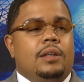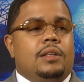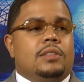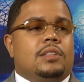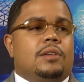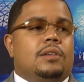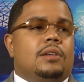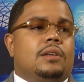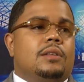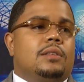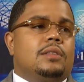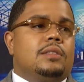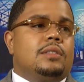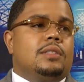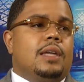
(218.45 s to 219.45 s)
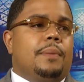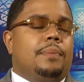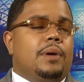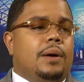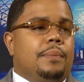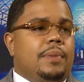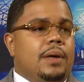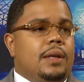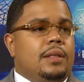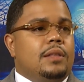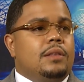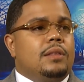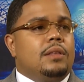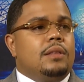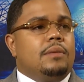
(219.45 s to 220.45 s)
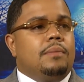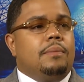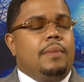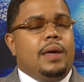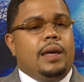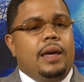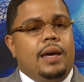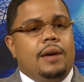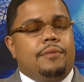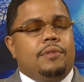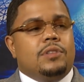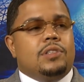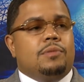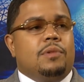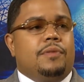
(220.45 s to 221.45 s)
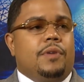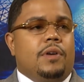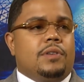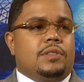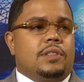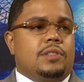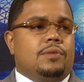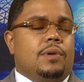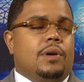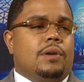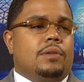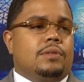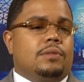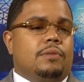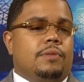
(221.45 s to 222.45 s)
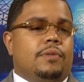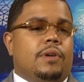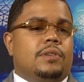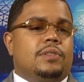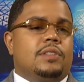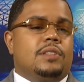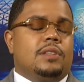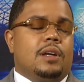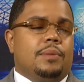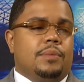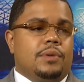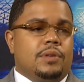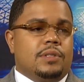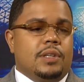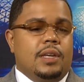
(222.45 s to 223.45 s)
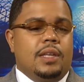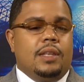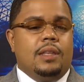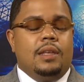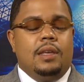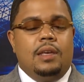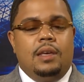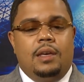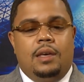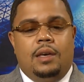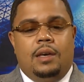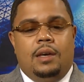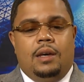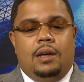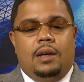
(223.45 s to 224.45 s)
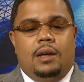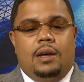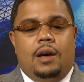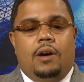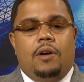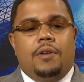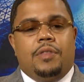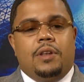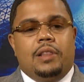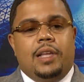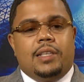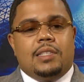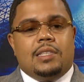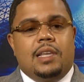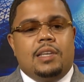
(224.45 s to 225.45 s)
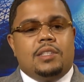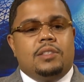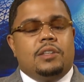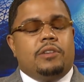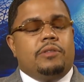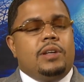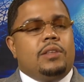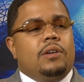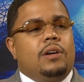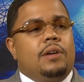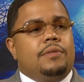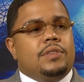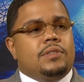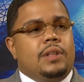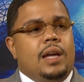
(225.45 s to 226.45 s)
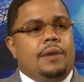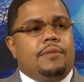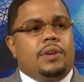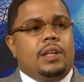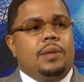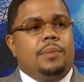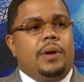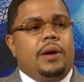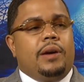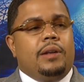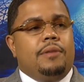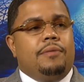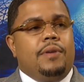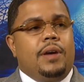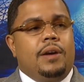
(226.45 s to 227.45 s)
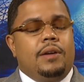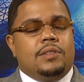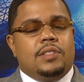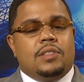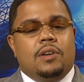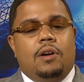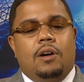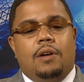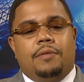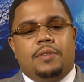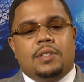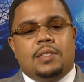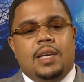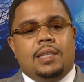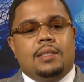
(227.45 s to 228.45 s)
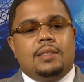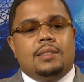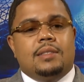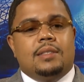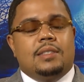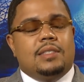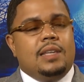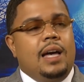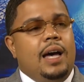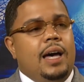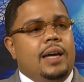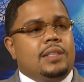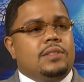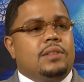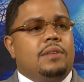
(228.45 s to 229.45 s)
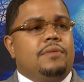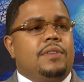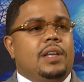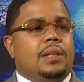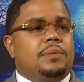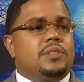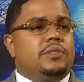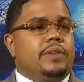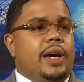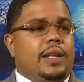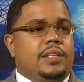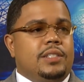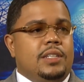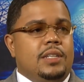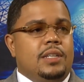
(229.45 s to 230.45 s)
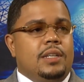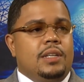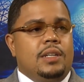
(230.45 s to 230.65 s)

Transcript: to step up and make an effort to reverse these roles, reverse these numbers. And I authored legislation to create the Office on African American Affairs. It's an office that's designed to develop strategy,